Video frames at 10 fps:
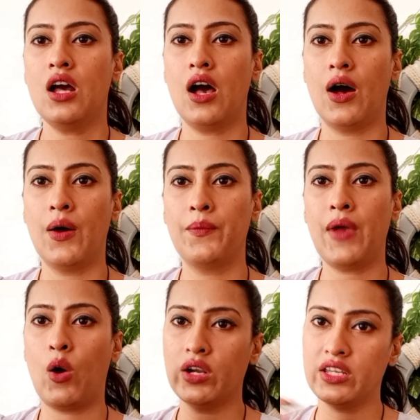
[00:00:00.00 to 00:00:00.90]

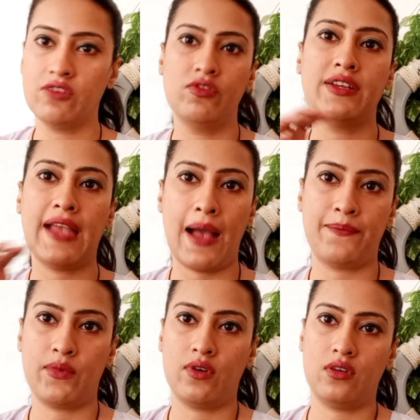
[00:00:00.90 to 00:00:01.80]
or give a gap
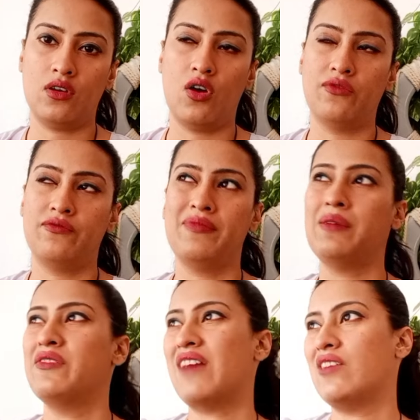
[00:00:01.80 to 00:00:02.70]
of
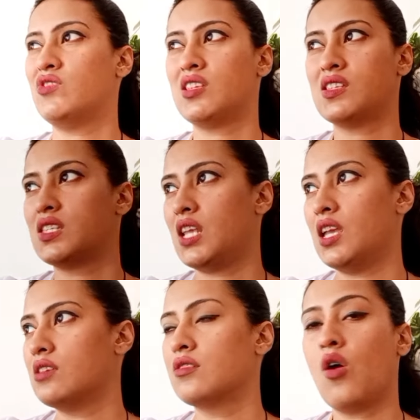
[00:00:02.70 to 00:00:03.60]
maybe 5-6
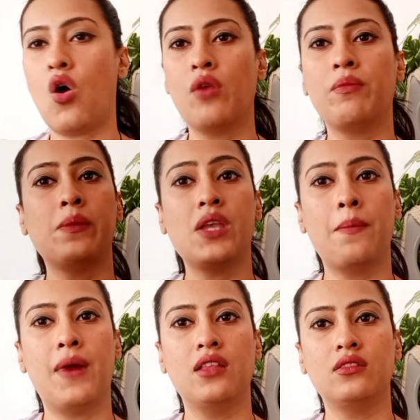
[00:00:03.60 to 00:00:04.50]
days or maybe a
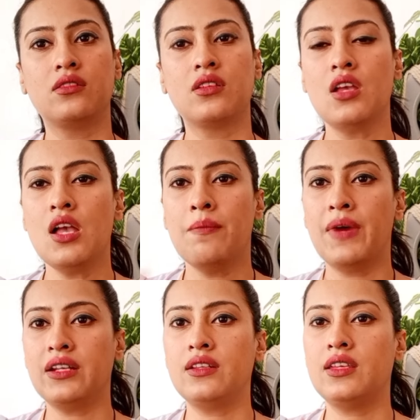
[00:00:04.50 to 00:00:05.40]
month.
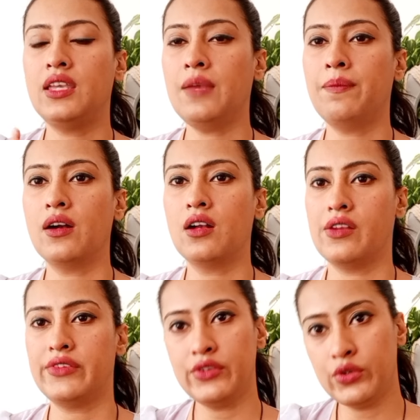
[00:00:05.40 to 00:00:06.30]
But keep a
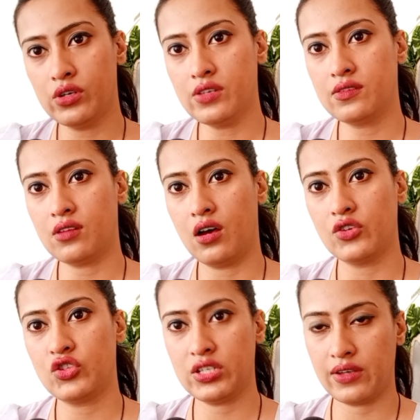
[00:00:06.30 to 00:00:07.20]
continuous,
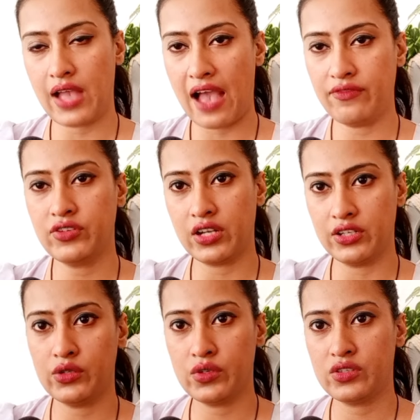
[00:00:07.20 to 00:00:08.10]
have
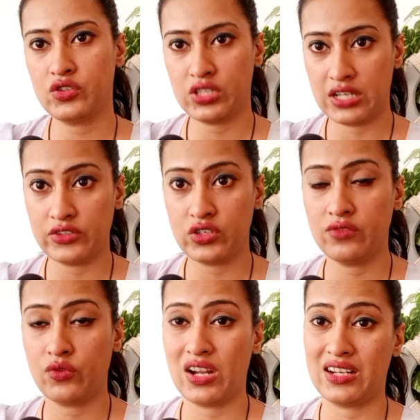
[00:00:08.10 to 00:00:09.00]
continuous
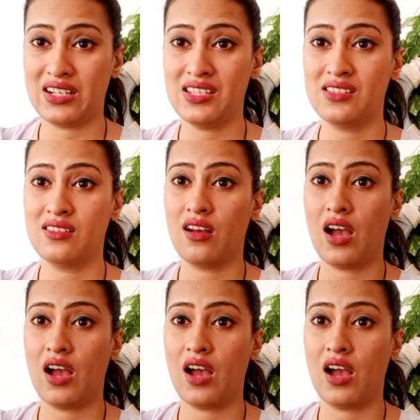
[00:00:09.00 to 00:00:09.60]
shilajit for at least